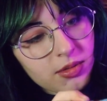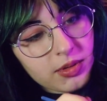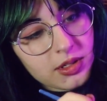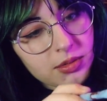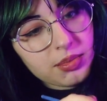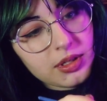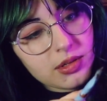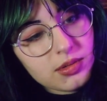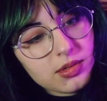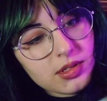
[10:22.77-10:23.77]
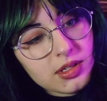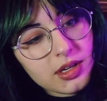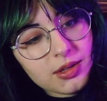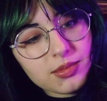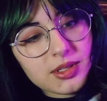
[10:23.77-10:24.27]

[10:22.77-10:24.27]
the winter blues, you know,